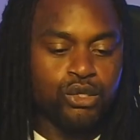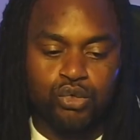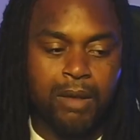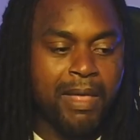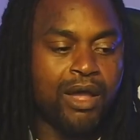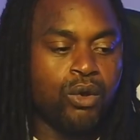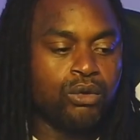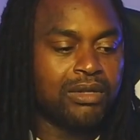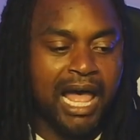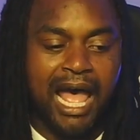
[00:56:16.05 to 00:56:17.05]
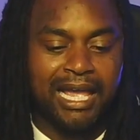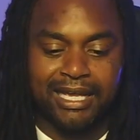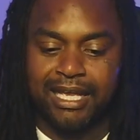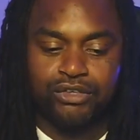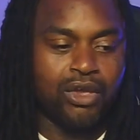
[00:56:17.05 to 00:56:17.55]
So I'm not gonna lie
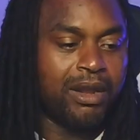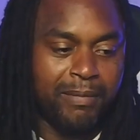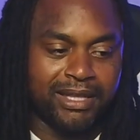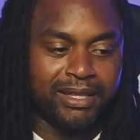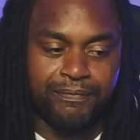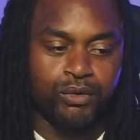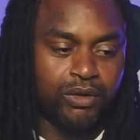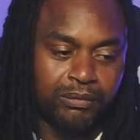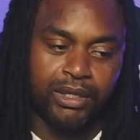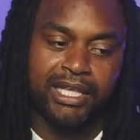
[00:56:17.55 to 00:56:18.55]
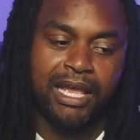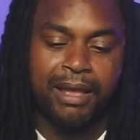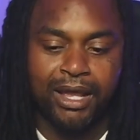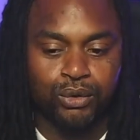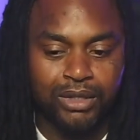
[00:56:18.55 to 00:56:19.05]
and try to make them feel comfortable. Like,
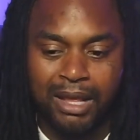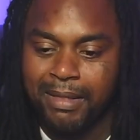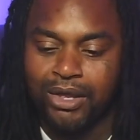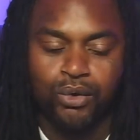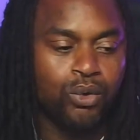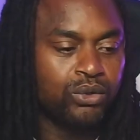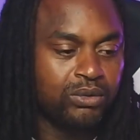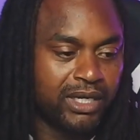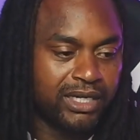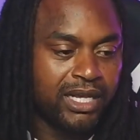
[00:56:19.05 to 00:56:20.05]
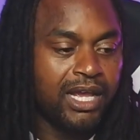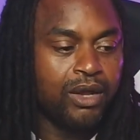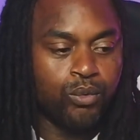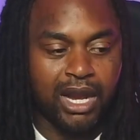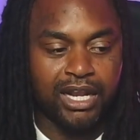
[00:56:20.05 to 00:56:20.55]
yeah, I'm not going through nothing.
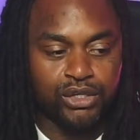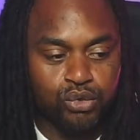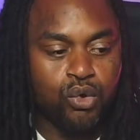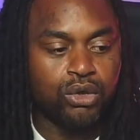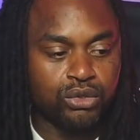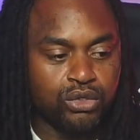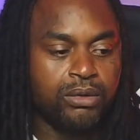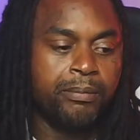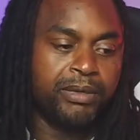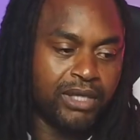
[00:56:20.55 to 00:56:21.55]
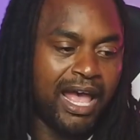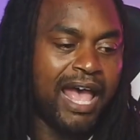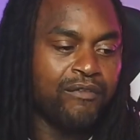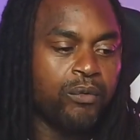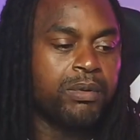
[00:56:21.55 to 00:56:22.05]
What I do go through, but I
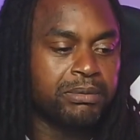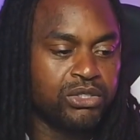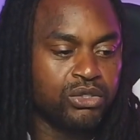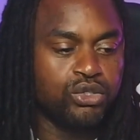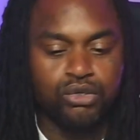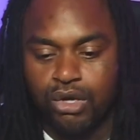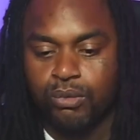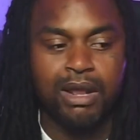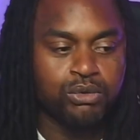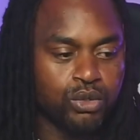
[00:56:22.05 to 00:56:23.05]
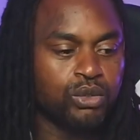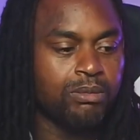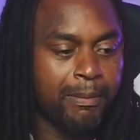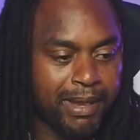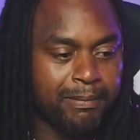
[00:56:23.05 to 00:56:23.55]
have opened up to you. You know when I was going through
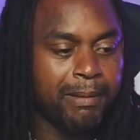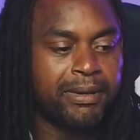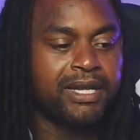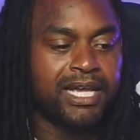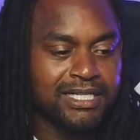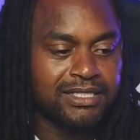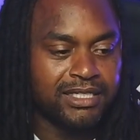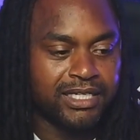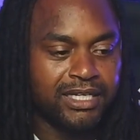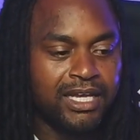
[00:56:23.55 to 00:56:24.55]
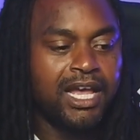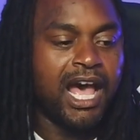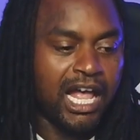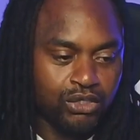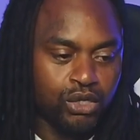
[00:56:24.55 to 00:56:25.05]
my baby mama in the custody,
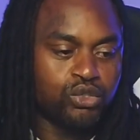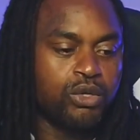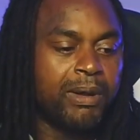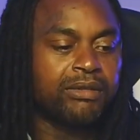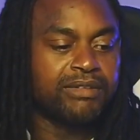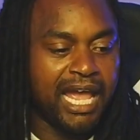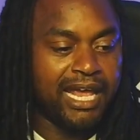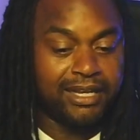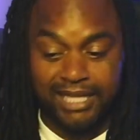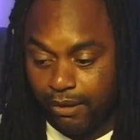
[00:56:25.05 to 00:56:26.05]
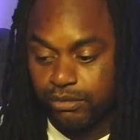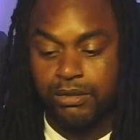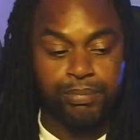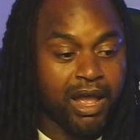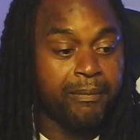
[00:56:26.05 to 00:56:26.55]
I talked to you about that. That was
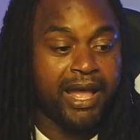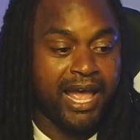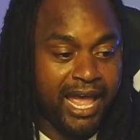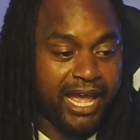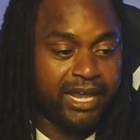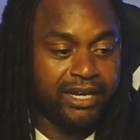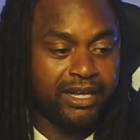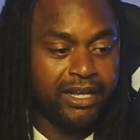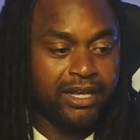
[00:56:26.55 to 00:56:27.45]
a problem I had.